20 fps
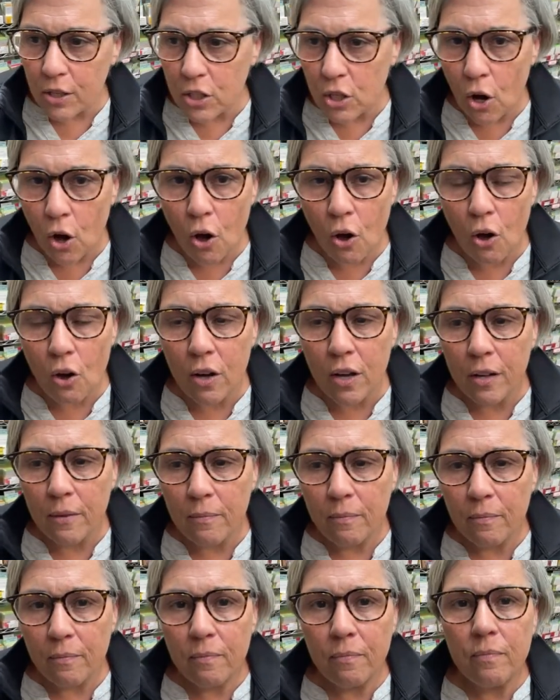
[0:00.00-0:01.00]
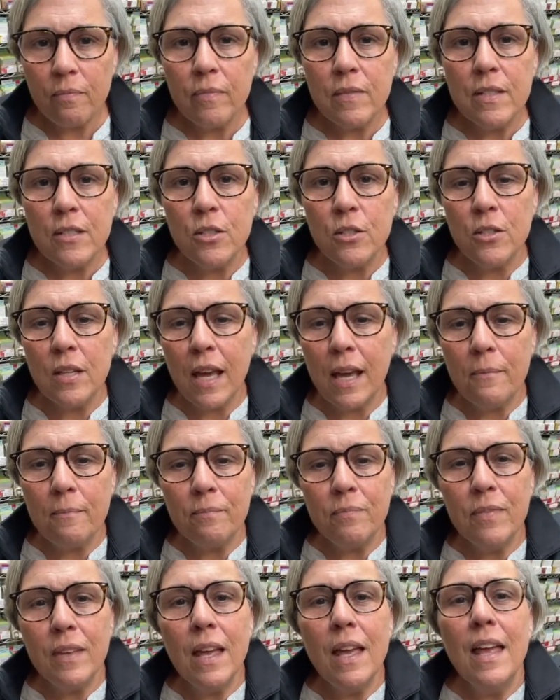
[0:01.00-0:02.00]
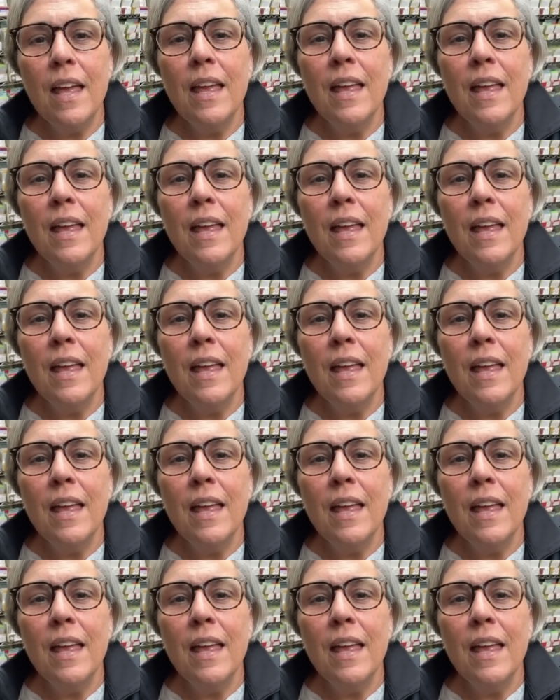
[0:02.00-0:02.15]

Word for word: and the dog? Suzanne?